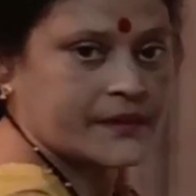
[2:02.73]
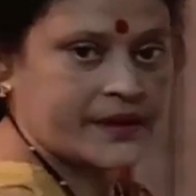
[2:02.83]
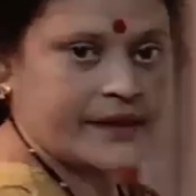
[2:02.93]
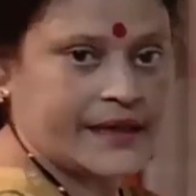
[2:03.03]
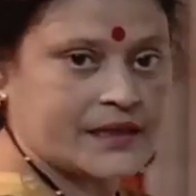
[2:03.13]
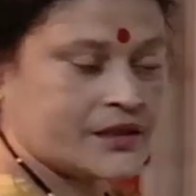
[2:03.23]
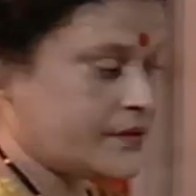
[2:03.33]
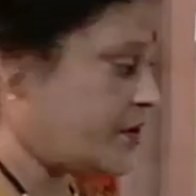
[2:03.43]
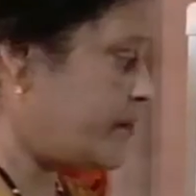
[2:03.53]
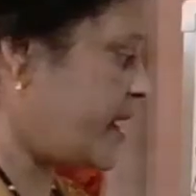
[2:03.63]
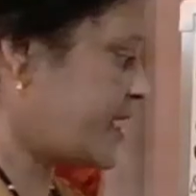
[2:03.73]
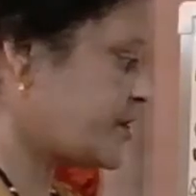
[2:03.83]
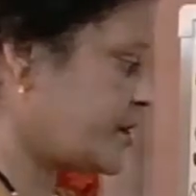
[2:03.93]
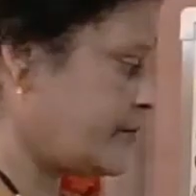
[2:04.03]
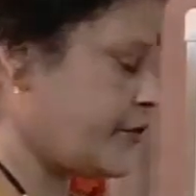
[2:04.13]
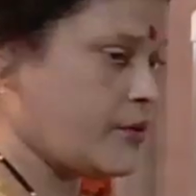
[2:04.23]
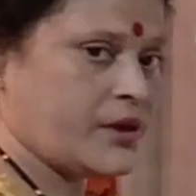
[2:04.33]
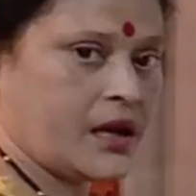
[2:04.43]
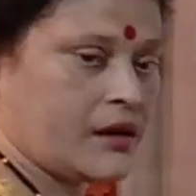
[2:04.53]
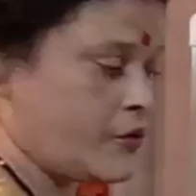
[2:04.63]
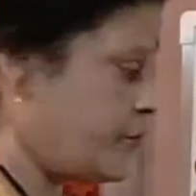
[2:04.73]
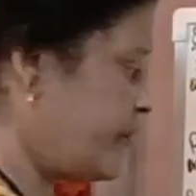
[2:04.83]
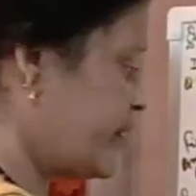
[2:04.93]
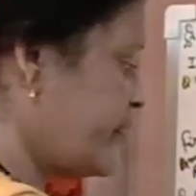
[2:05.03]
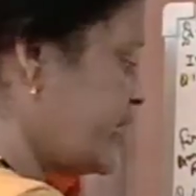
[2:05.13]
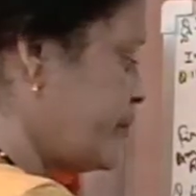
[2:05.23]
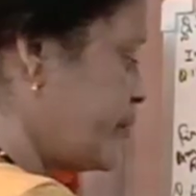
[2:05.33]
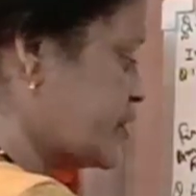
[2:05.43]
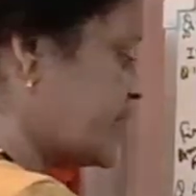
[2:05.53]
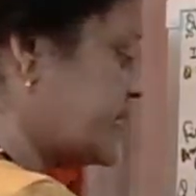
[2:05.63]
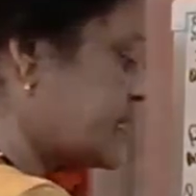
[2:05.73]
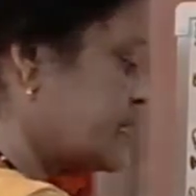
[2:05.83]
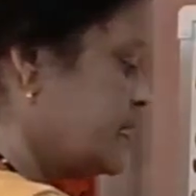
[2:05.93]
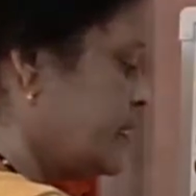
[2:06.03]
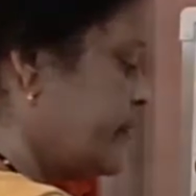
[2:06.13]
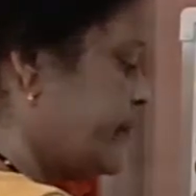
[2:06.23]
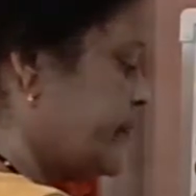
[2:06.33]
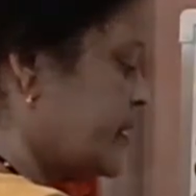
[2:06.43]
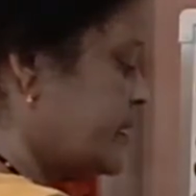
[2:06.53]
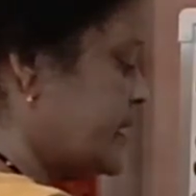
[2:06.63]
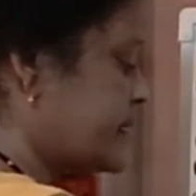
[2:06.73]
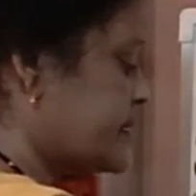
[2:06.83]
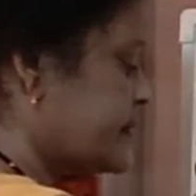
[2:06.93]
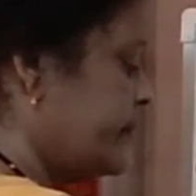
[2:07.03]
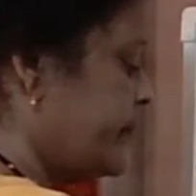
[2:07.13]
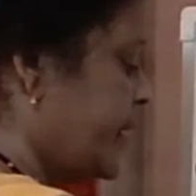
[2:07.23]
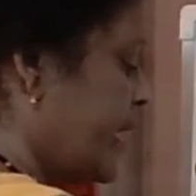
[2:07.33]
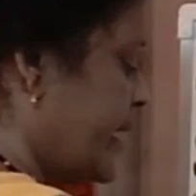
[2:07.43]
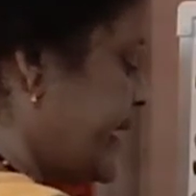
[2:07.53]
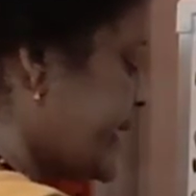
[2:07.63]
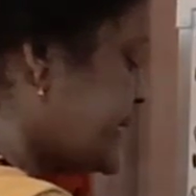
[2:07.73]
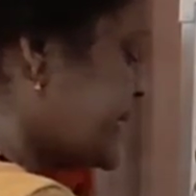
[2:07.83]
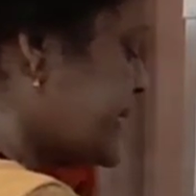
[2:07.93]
Correct? The magical formula. Very, very important. Yes. Next